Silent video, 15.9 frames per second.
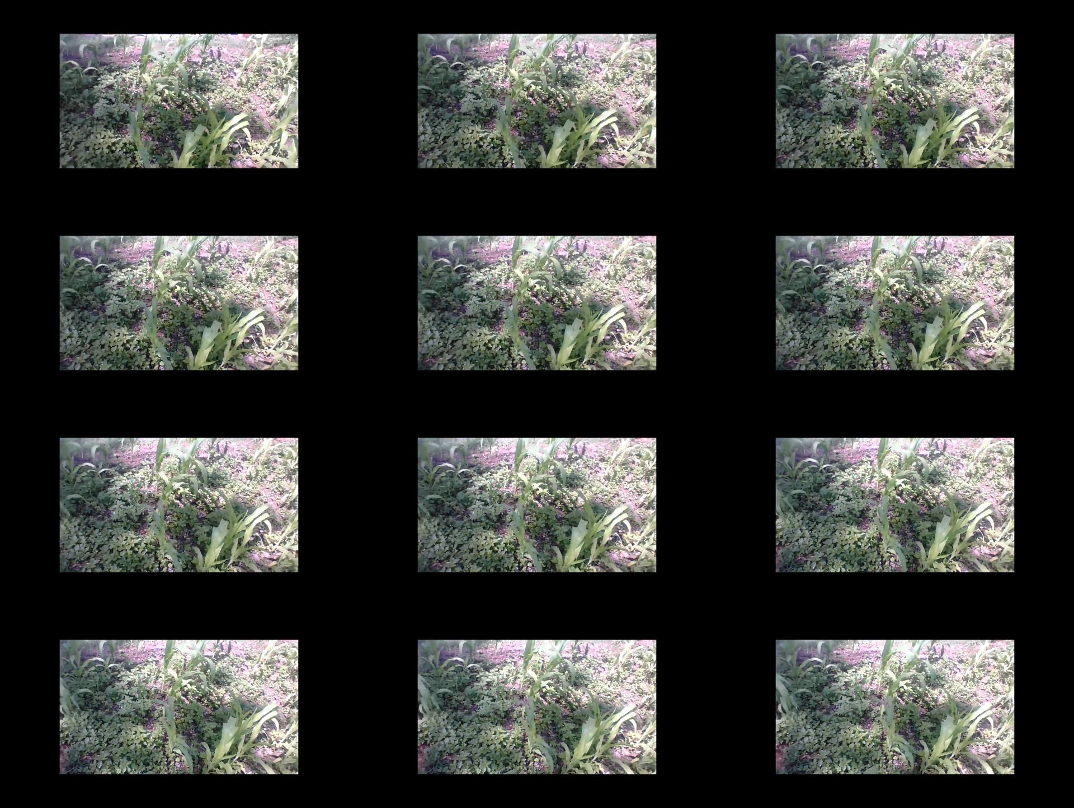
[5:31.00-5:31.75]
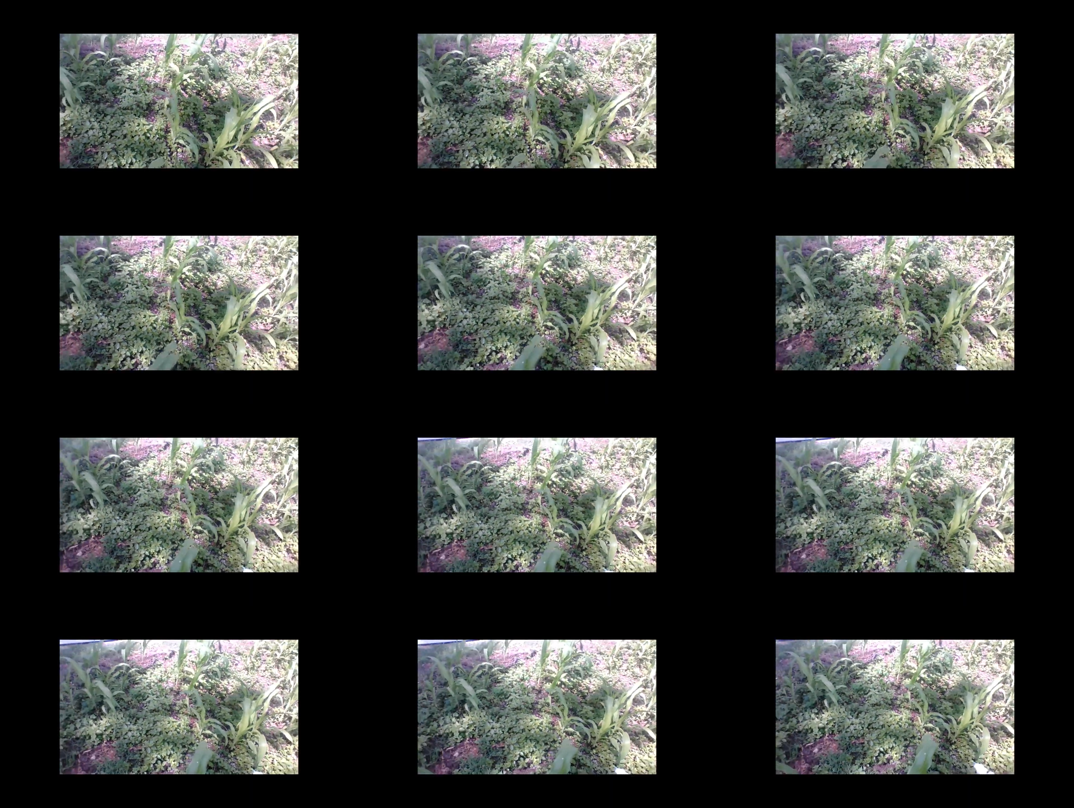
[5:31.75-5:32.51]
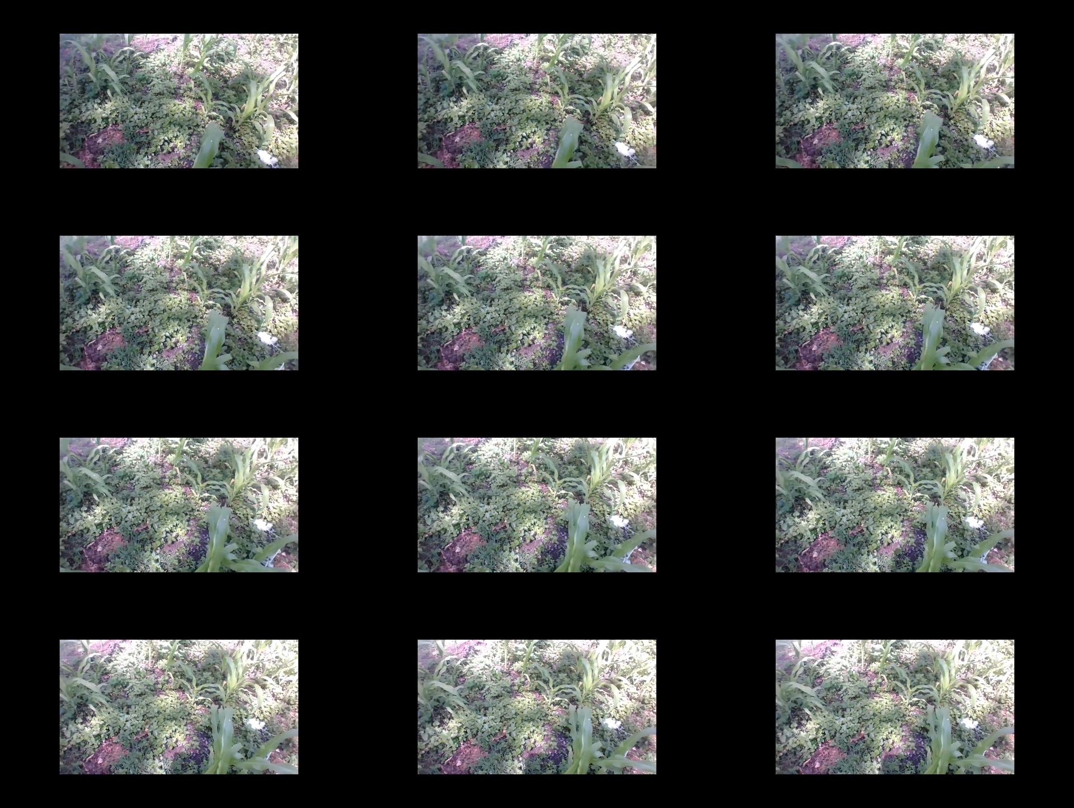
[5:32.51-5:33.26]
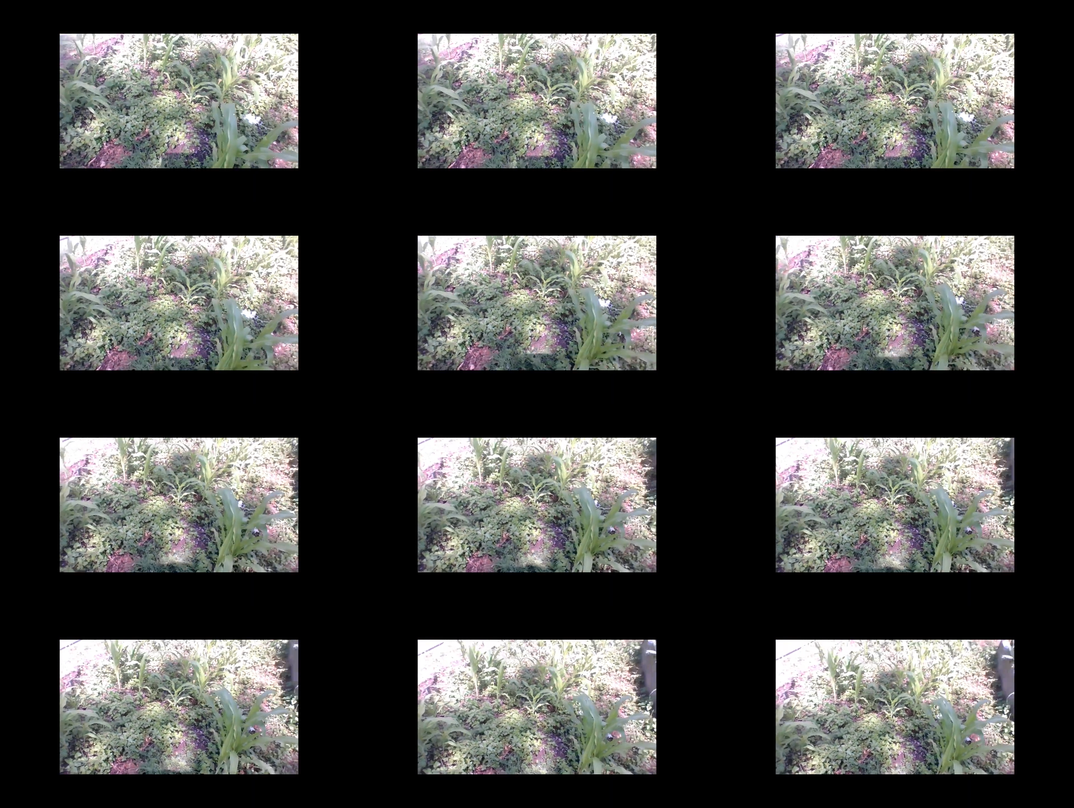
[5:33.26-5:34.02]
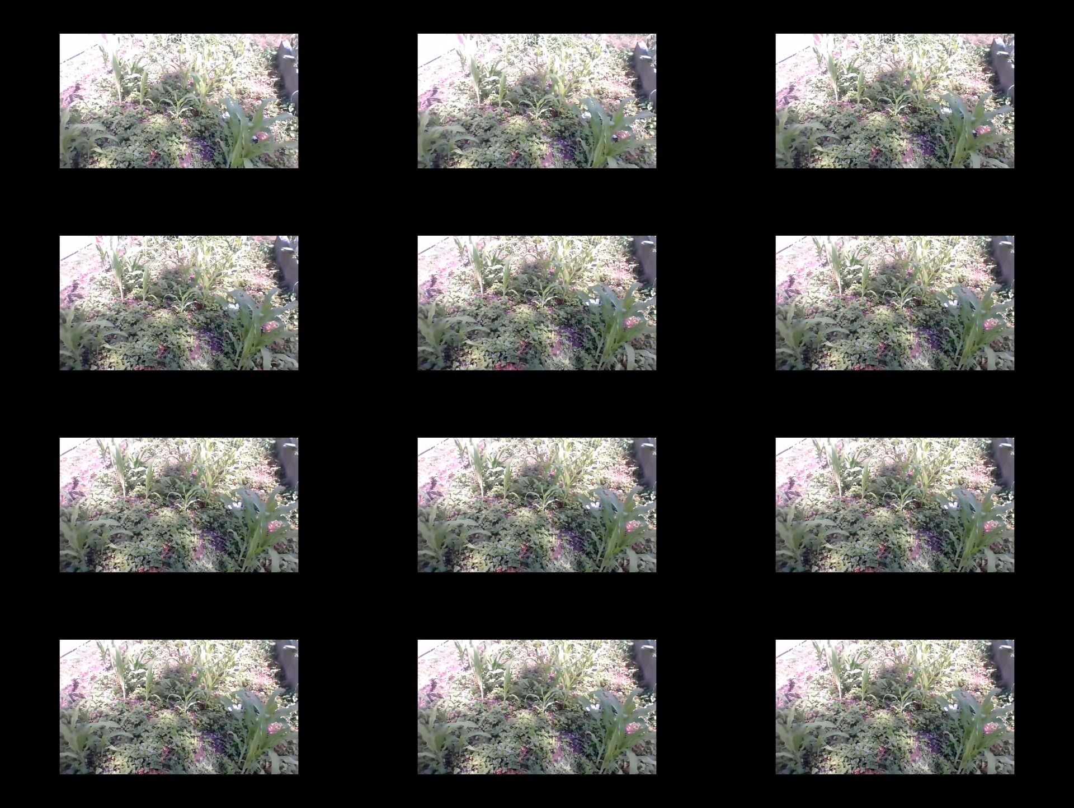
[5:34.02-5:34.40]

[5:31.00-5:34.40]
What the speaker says: No face is visible, so there are no lips to read.